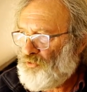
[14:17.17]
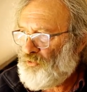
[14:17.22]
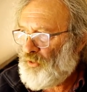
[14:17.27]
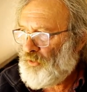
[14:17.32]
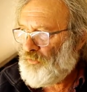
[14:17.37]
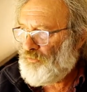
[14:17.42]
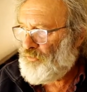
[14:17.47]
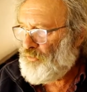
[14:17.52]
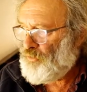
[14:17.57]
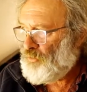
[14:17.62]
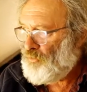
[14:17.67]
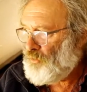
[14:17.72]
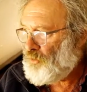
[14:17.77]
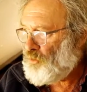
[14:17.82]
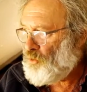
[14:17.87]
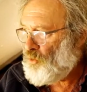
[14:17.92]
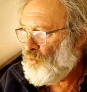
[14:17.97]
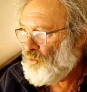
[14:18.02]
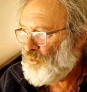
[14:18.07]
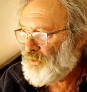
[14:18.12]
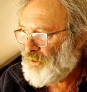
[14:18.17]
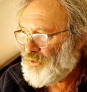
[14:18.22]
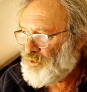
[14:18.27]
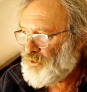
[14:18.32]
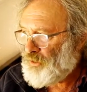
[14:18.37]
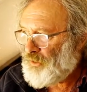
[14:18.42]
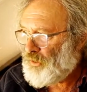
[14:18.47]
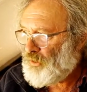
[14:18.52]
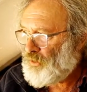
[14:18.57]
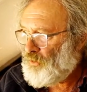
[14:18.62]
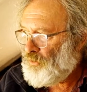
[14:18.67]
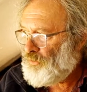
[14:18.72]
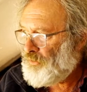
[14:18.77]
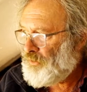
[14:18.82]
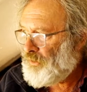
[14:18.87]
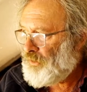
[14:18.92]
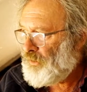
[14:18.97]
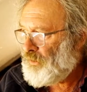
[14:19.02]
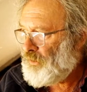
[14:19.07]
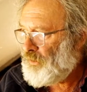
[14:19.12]
straightforward horn, I think,
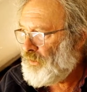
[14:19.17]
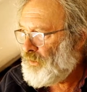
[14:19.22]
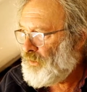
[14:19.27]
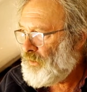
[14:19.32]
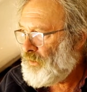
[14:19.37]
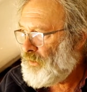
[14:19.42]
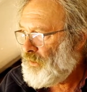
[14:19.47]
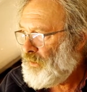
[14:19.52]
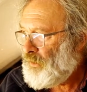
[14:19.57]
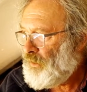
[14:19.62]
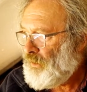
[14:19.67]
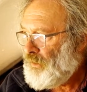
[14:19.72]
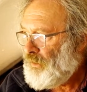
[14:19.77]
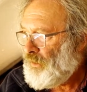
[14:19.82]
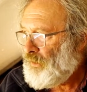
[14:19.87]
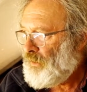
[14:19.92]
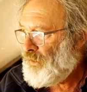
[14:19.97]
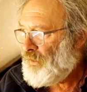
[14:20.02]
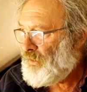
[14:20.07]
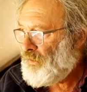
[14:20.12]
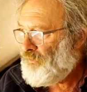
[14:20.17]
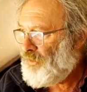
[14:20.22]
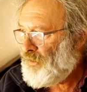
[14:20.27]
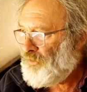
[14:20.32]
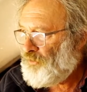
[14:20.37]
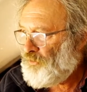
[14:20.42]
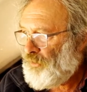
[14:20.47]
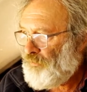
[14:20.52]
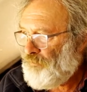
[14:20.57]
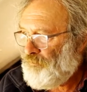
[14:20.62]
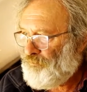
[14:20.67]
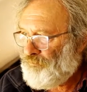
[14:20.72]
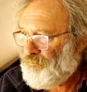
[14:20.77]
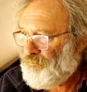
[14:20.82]
on the elevator.